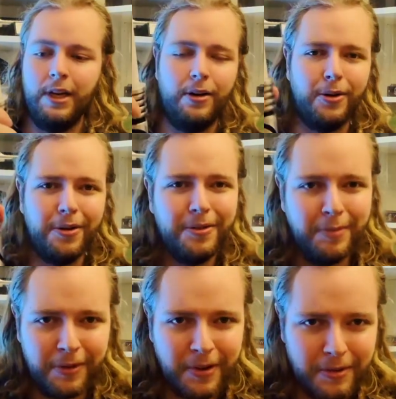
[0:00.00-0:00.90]
oh,
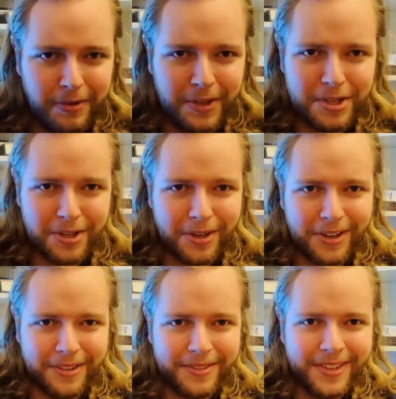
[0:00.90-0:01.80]
my favorite feature
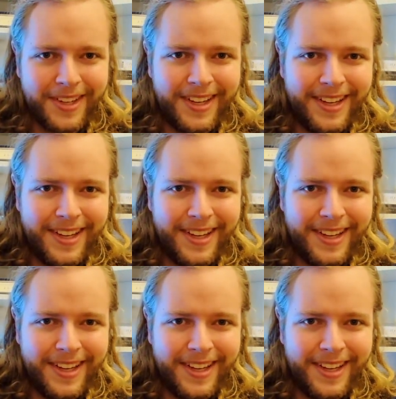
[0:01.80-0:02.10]
of